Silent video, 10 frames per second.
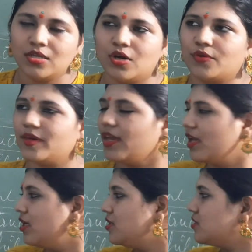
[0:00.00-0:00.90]

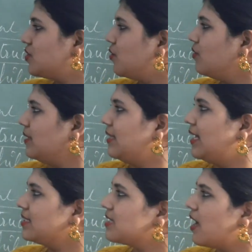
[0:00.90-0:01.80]
Okay, so
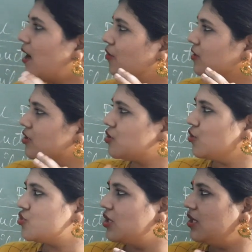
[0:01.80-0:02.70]
that's how the
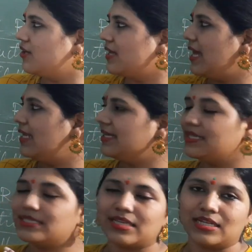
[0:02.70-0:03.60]
social
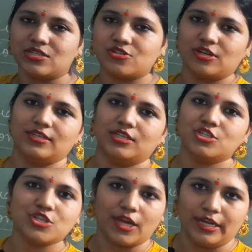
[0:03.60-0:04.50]
realities construct
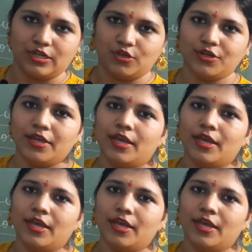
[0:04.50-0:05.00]
the childhood.